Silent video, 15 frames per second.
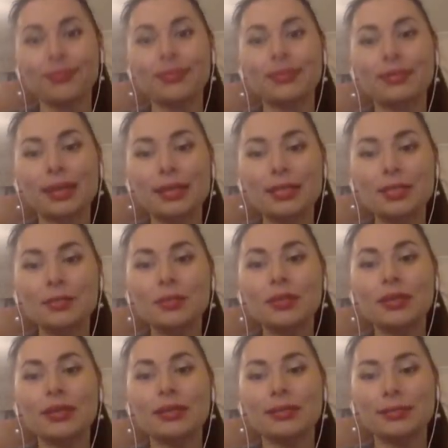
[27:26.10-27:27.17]
Trust
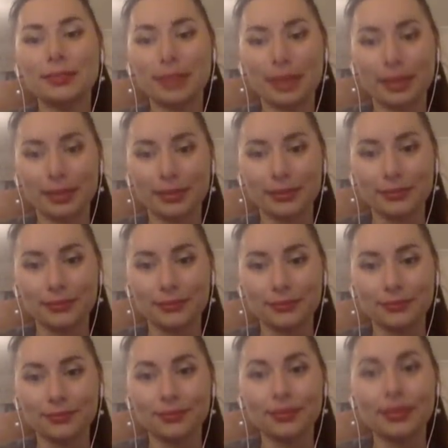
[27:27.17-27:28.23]
me and try.
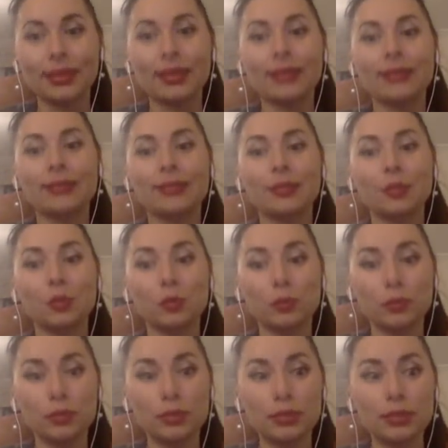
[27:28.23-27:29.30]
And you
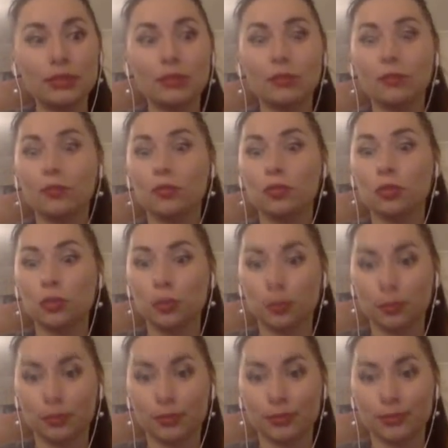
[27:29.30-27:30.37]
will see and you'll be
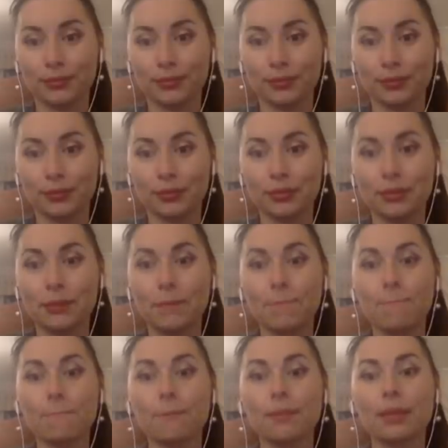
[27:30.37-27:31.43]
shocked. Because
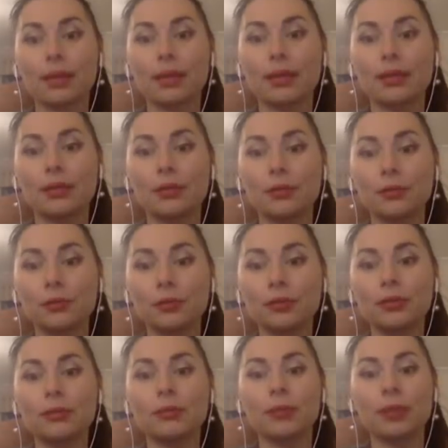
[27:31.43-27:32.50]
I do
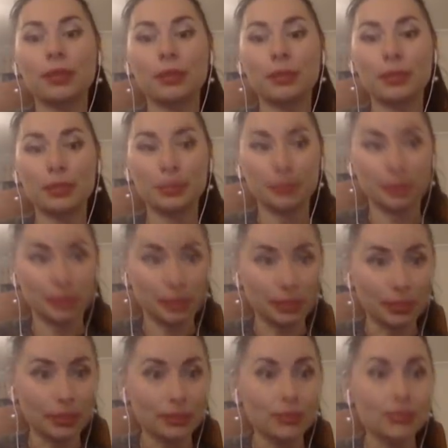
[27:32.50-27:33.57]
it many, many, many
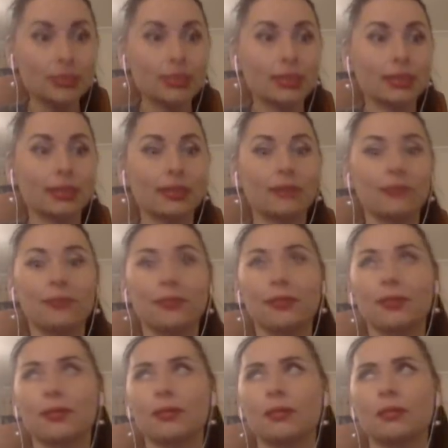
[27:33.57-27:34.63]
years. I
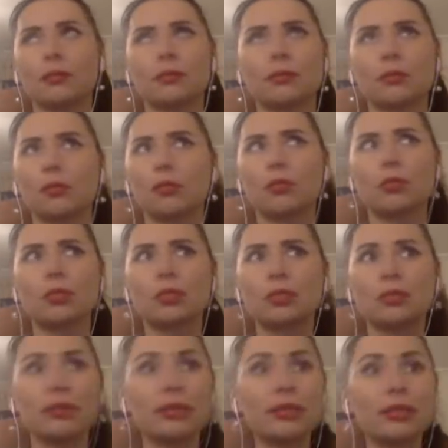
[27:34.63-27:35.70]
have almost
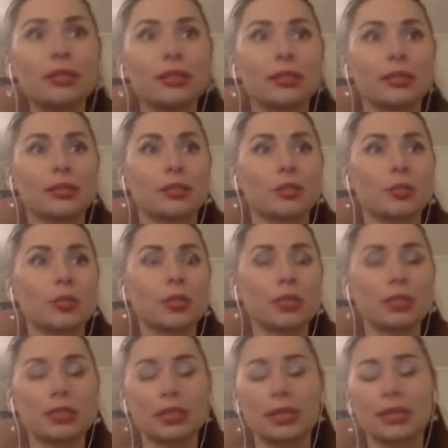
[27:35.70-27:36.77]
20 years
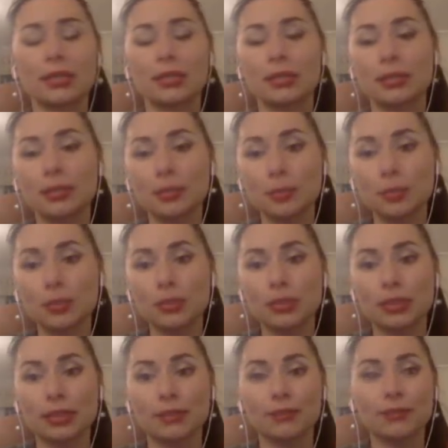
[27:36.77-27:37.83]
experience as a therapist.
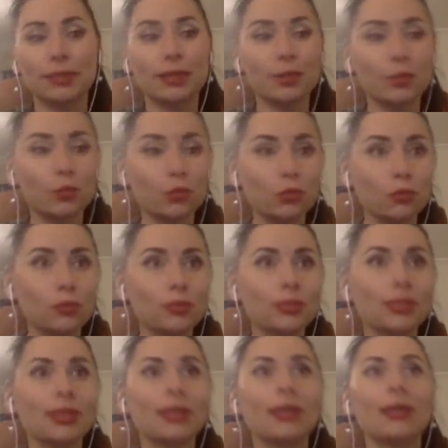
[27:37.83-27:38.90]
I have 10
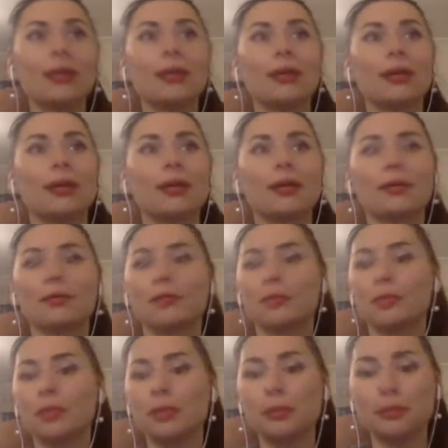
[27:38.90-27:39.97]
books, 1
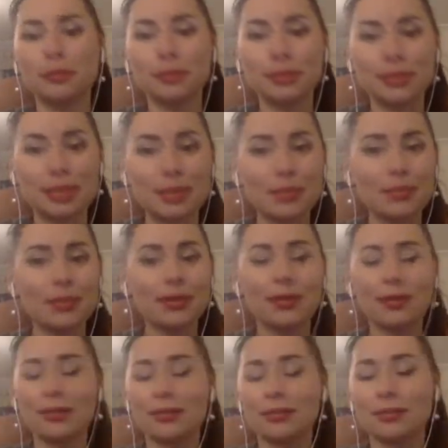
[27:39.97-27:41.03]
million
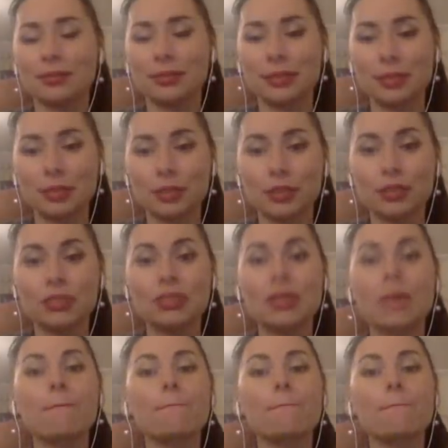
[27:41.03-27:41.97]
seminars, sessions.